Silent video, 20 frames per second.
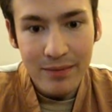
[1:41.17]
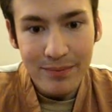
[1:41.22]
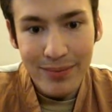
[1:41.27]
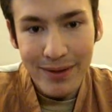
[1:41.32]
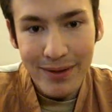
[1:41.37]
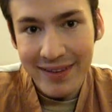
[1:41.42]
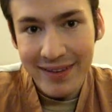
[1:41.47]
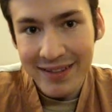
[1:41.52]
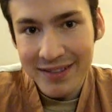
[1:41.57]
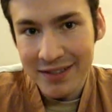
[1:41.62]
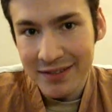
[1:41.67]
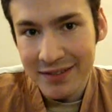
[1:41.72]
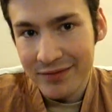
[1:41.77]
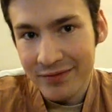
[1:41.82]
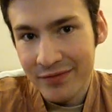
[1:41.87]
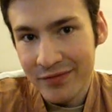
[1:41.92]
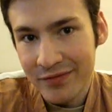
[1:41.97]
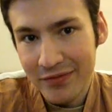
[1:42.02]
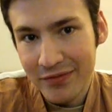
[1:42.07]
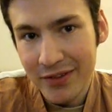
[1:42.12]
but this
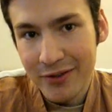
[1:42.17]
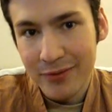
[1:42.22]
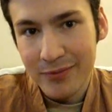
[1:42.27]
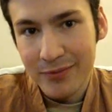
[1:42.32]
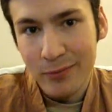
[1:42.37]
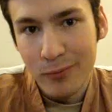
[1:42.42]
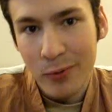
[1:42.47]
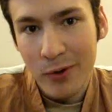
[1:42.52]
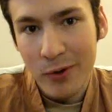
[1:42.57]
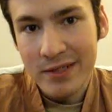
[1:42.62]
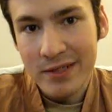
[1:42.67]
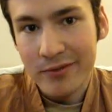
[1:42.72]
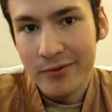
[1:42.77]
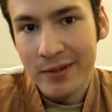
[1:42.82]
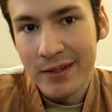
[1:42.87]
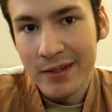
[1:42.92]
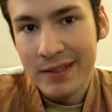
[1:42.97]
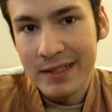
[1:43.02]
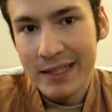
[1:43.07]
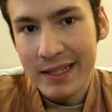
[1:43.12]
film wasn't
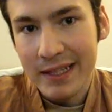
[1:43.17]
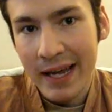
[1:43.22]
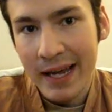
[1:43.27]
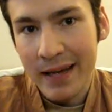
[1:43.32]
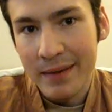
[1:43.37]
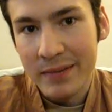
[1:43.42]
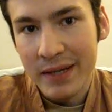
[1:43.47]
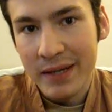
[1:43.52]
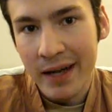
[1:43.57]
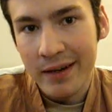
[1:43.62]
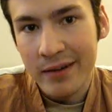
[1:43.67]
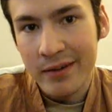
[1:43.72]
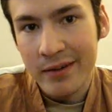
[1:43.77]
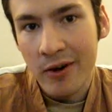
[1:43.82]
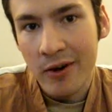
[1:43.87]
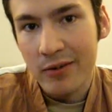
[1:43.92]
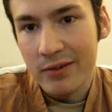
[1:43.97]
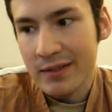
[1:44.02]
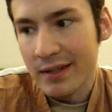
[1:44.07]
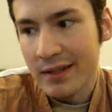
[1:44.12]
really aimed at
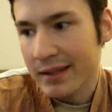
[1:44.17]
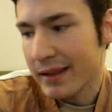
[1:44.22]
adults.